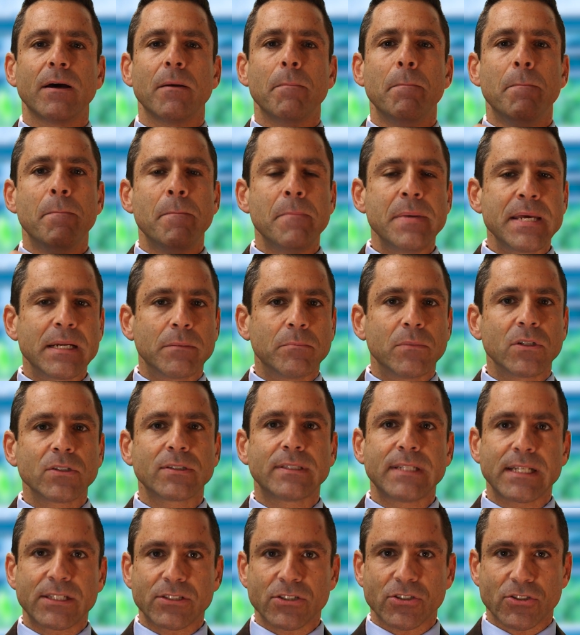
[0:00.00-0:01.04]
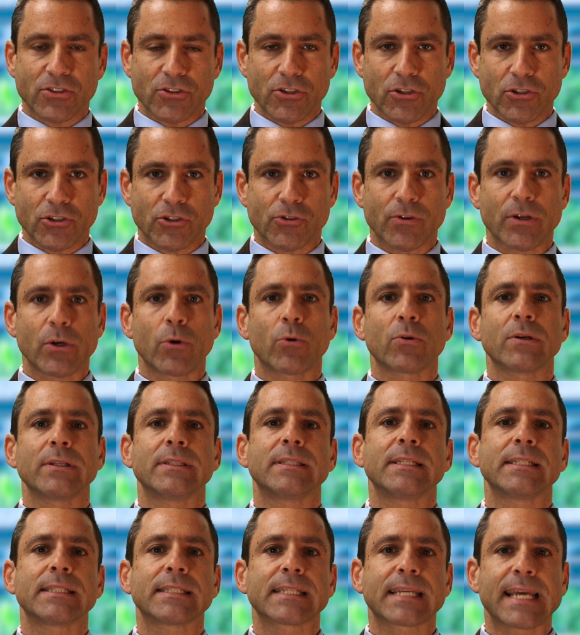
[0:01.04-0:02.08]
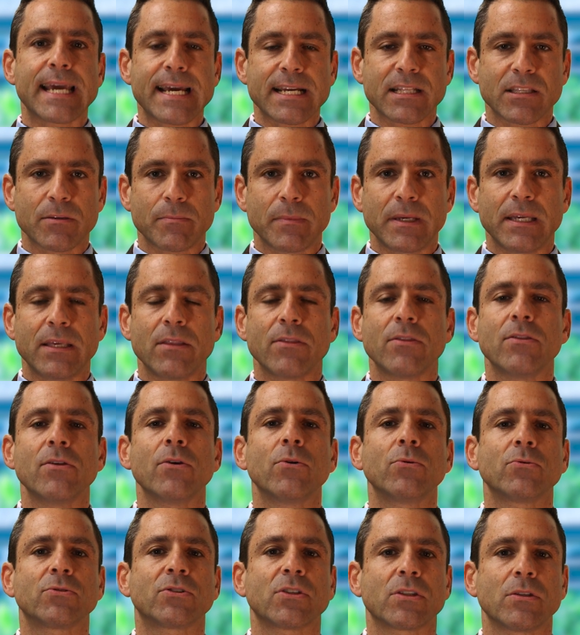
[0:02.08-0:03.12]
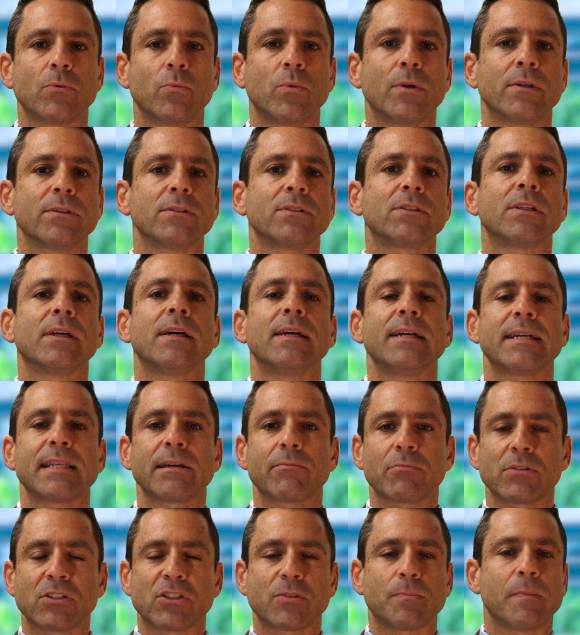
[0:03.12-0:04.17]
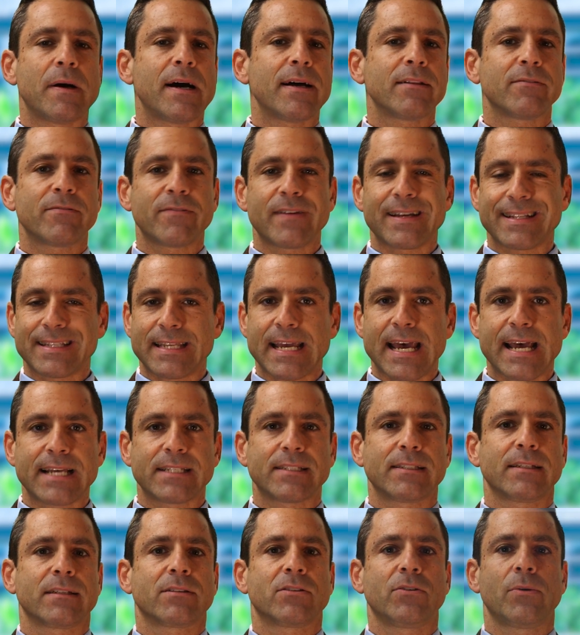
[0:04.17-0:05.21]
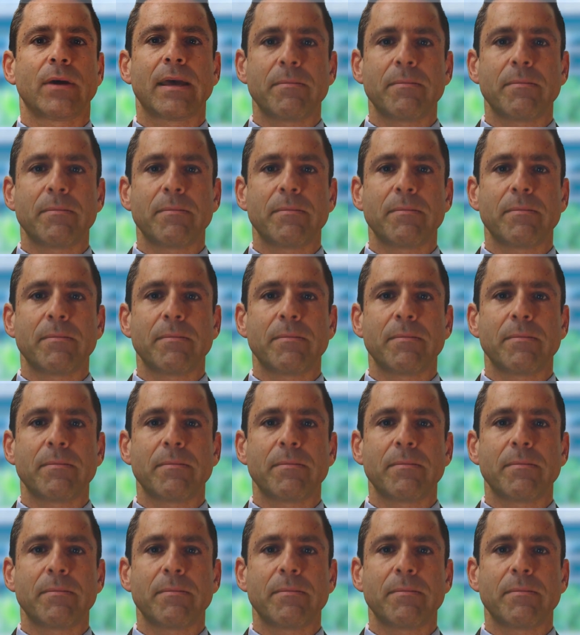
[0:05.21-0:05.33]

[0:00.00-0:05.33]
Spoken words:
minimal disc surgery or a discectomy, those are the ones that respond fantastic to